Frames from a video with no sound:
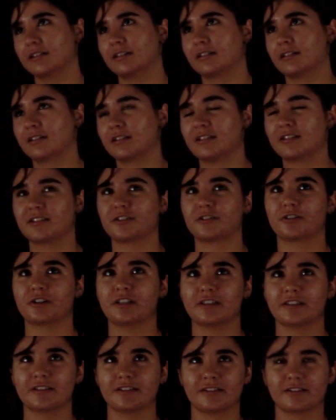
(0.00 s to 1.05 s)

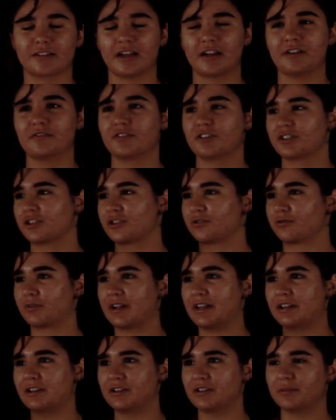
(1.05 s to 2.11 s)
Considering this is kind of just a
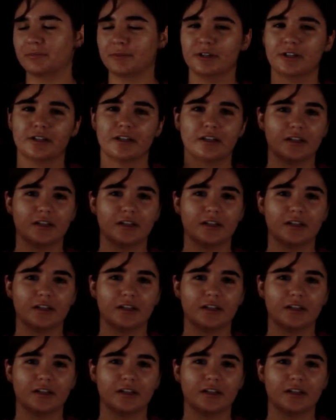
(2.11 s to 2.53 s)
random